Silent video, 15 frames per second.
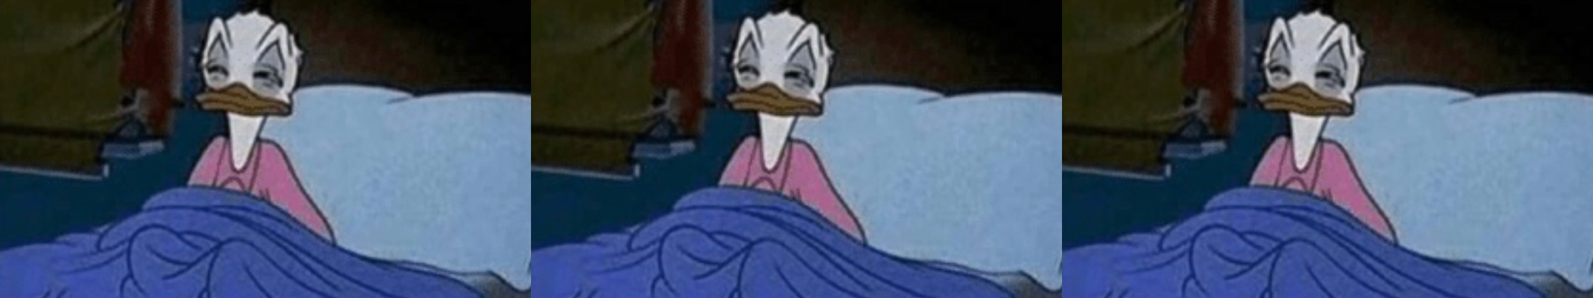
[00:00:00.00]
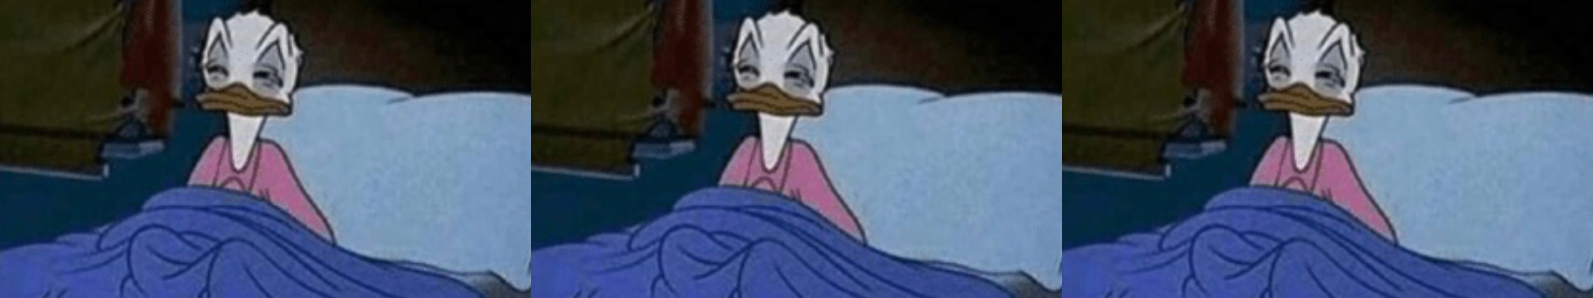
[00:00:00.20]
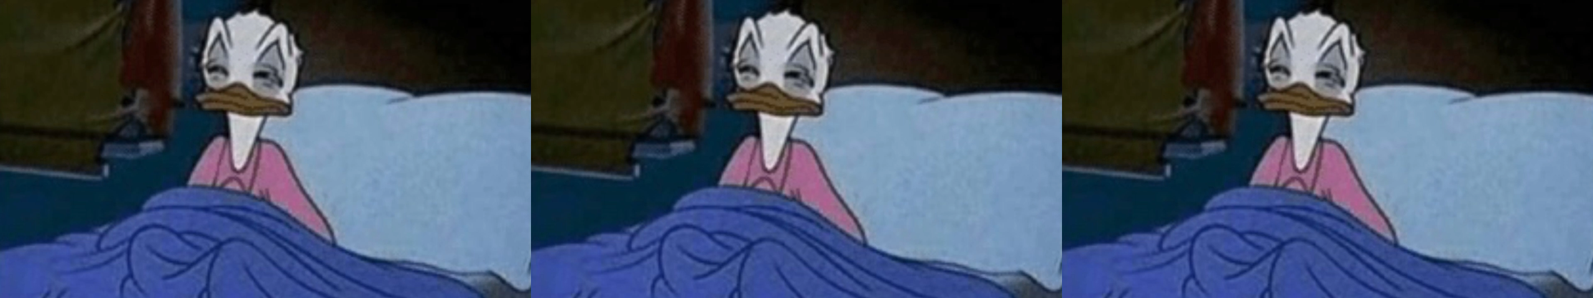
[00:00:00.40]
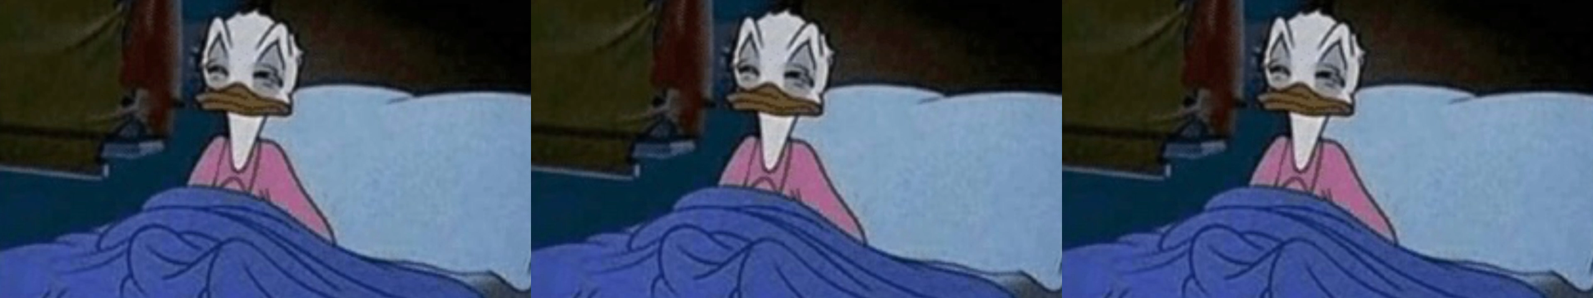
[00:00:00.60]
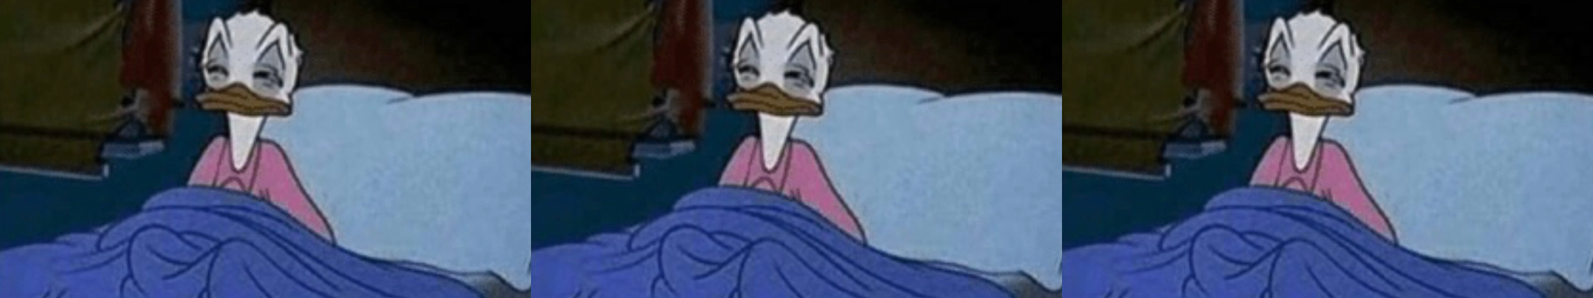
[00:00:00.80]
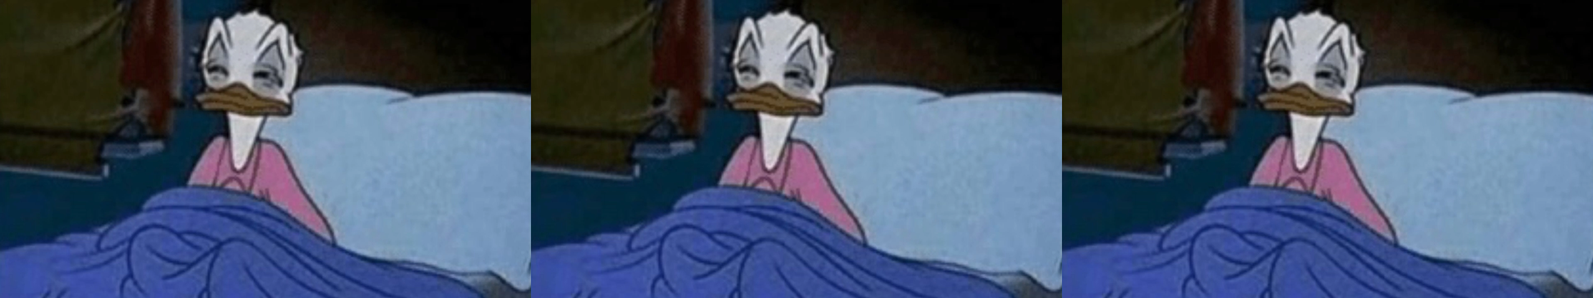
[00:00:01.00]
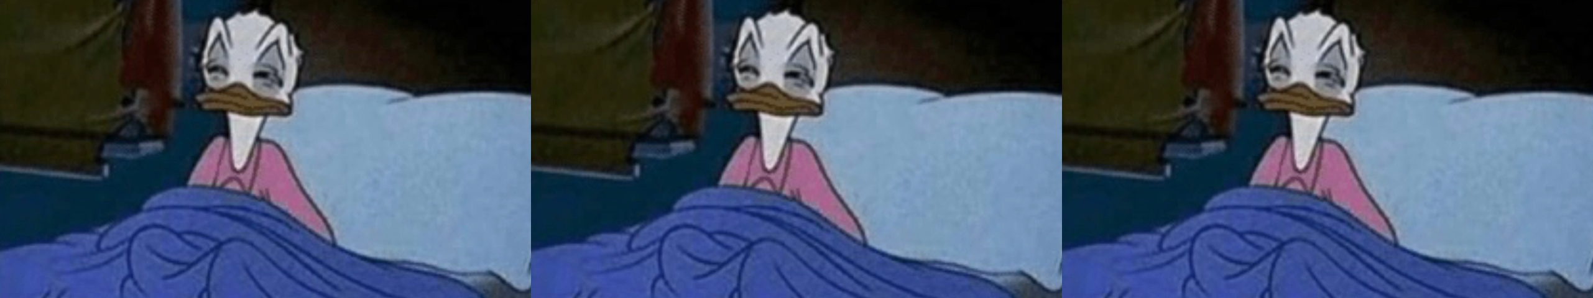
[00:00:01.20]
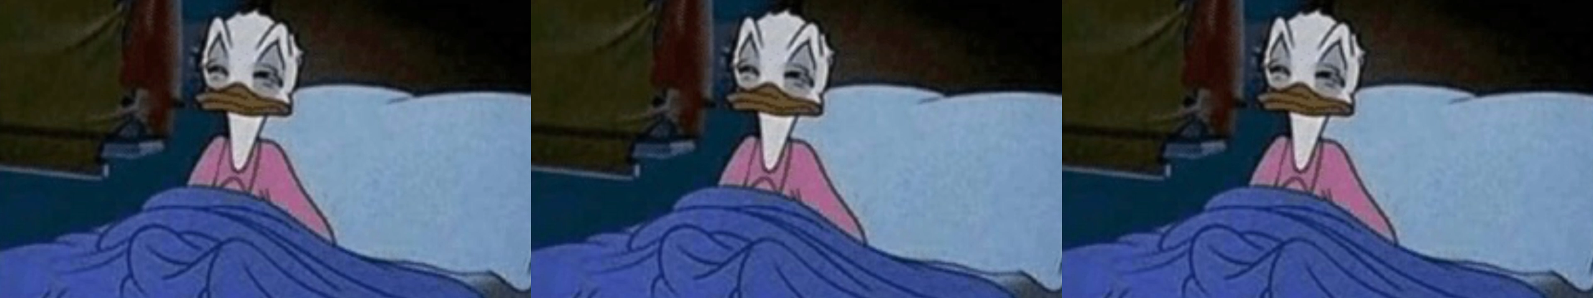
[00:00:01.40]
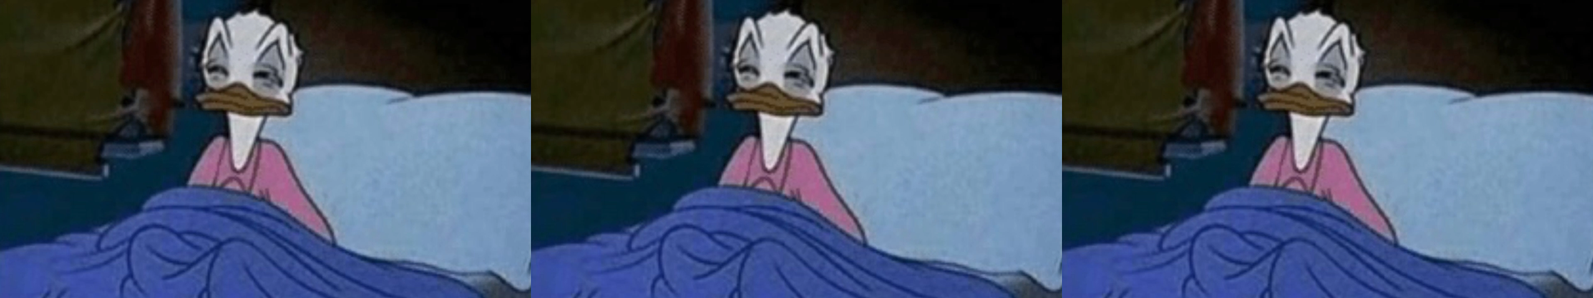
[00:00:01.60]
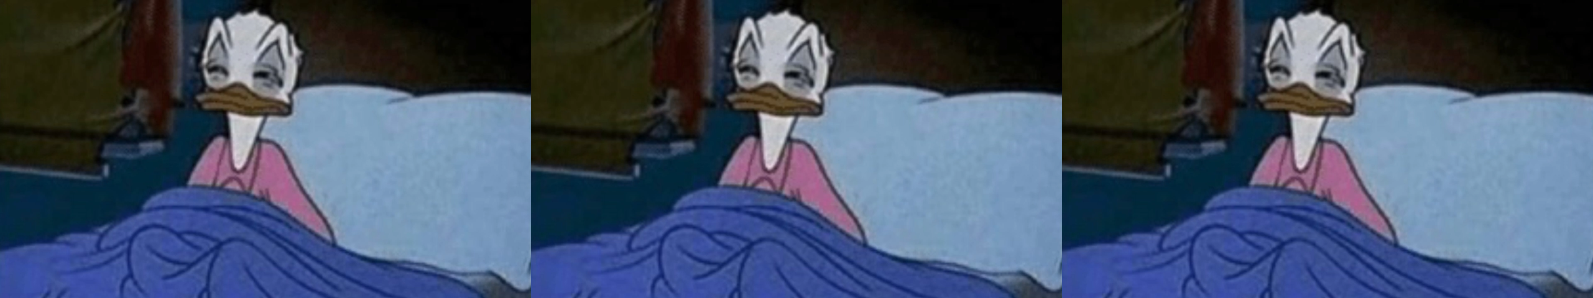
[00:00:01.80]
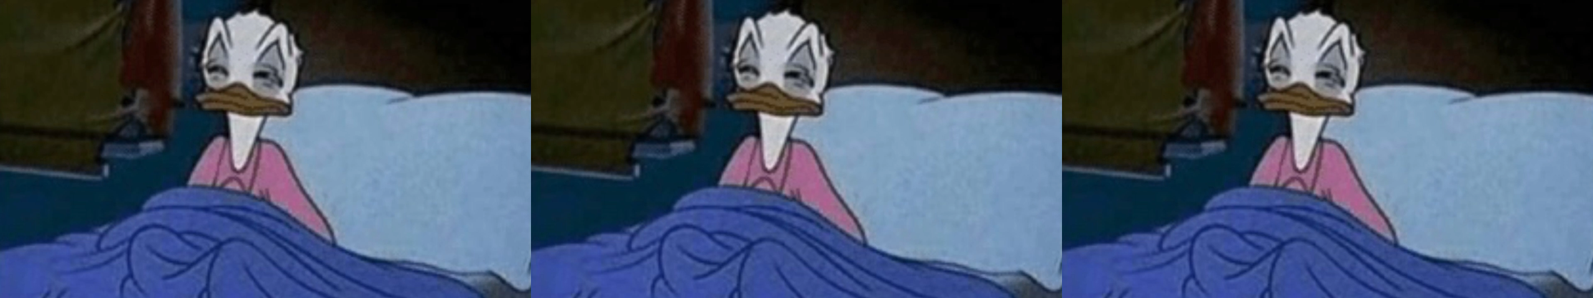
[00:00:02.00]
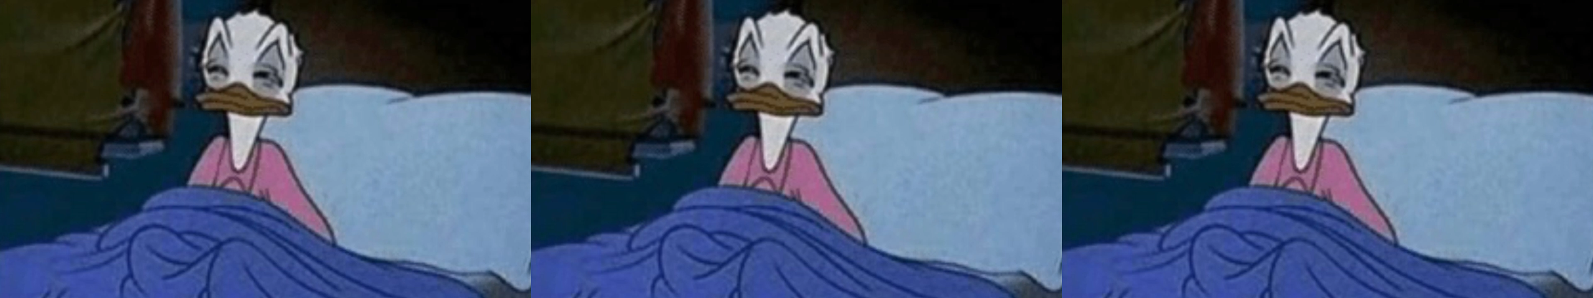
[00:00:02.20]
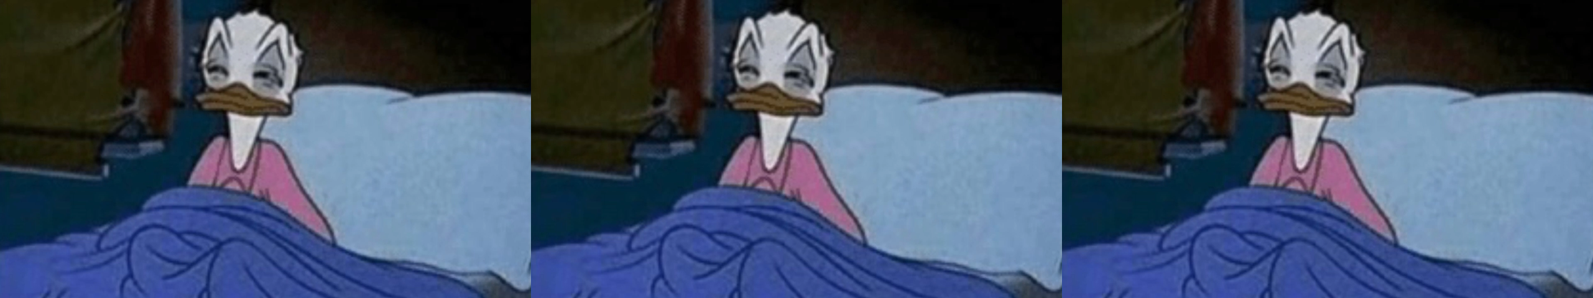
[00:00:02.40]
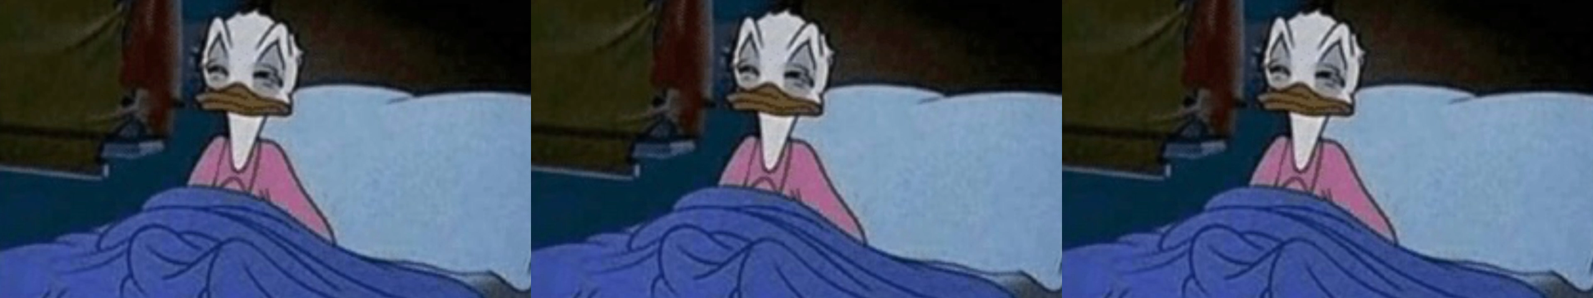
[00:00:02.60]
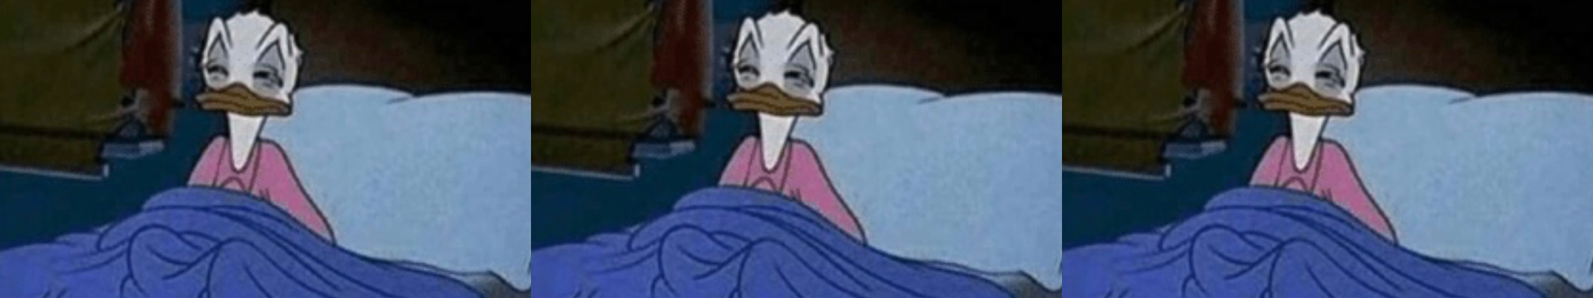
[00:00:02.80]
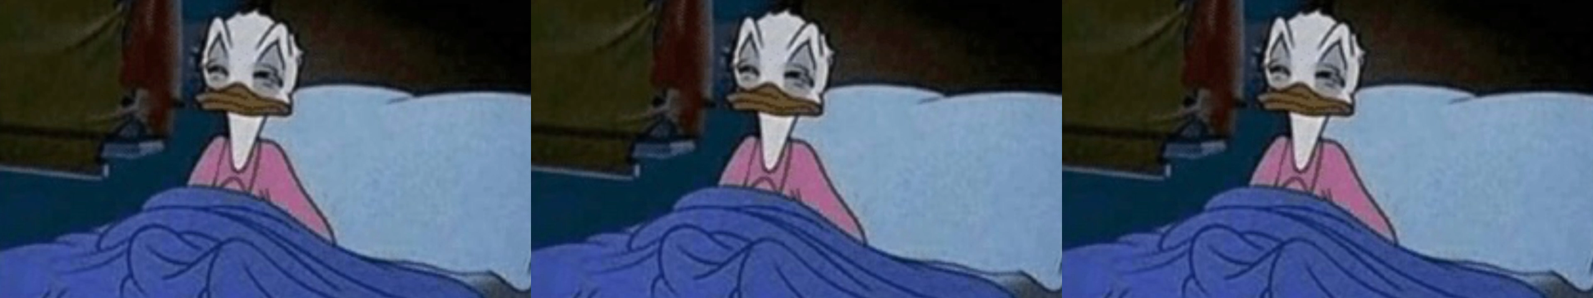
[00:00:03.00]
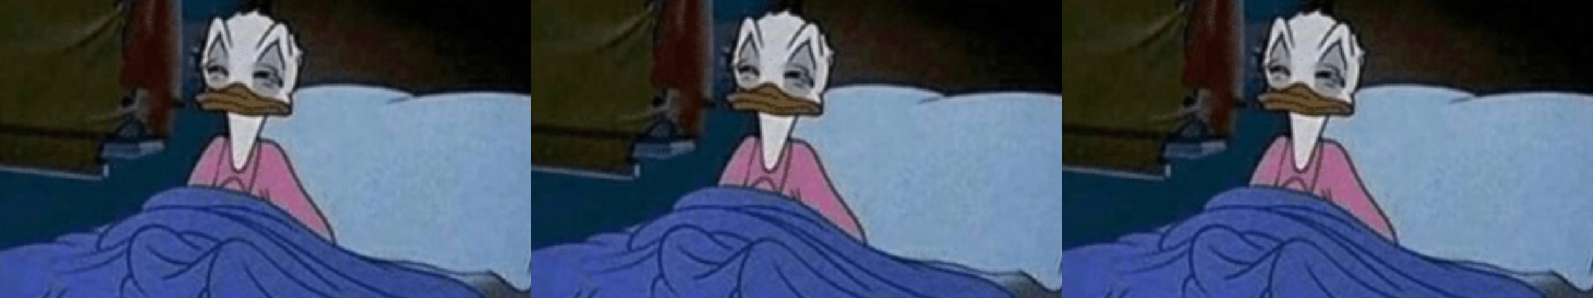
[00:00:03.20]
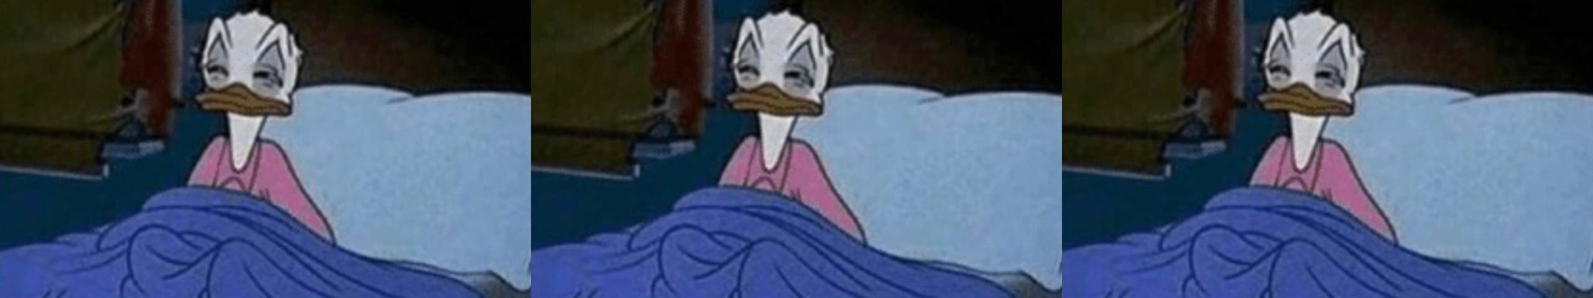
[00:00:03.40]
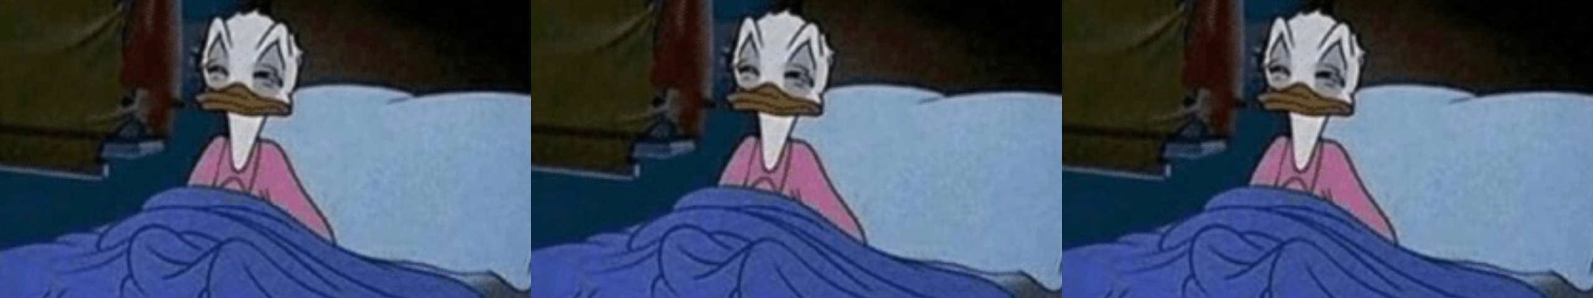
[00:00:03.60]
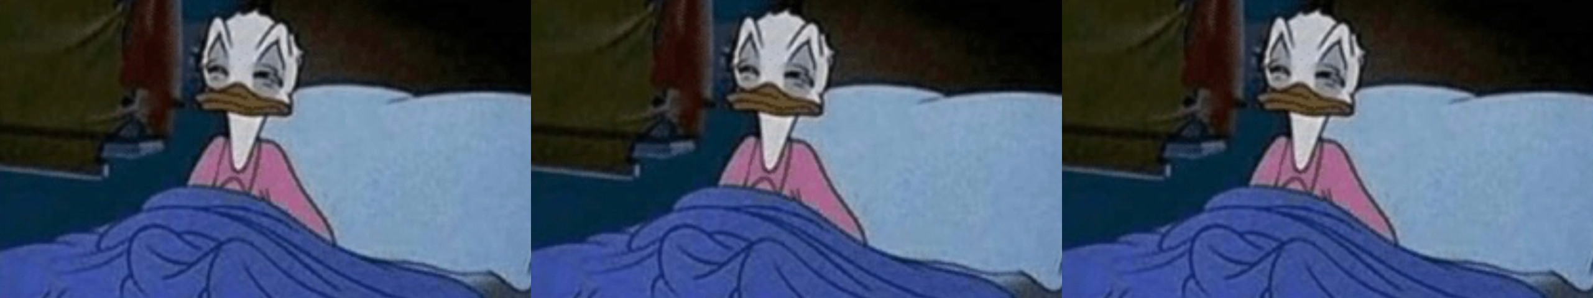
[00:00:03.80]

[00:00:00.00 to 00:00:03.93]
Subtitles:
Nobody's mouth can be seen.